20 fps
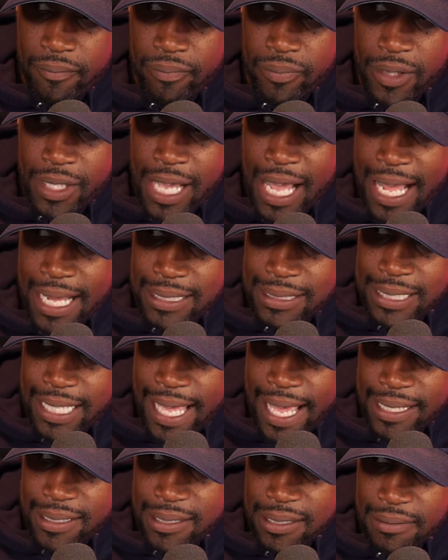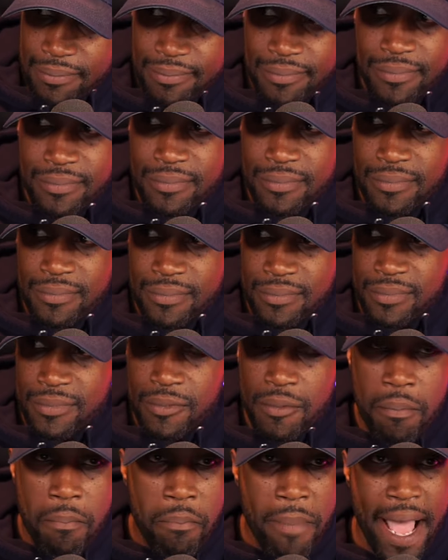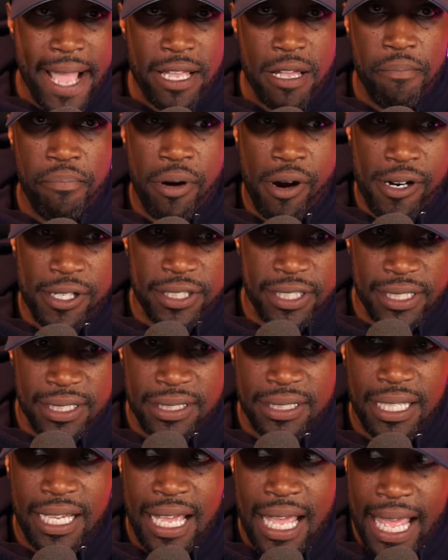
context, Micah Parsons